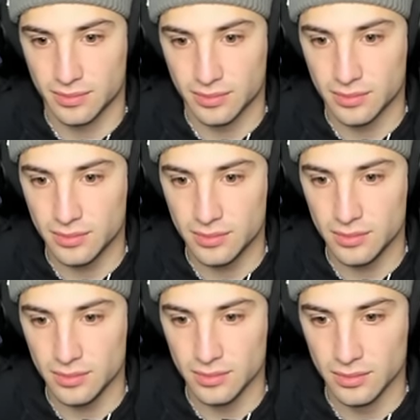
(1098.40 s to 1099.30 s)

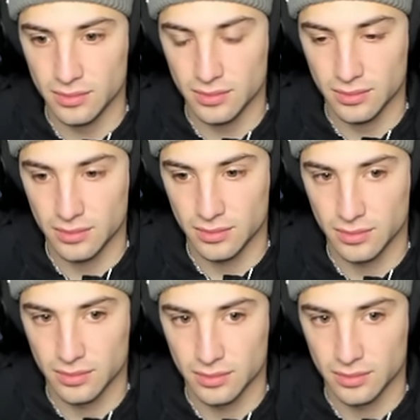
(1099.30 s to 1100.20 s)

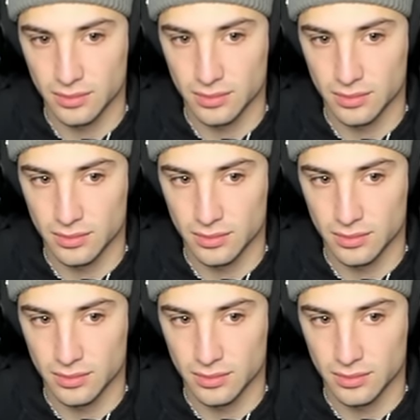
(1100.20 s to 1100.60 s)
(no one is talking)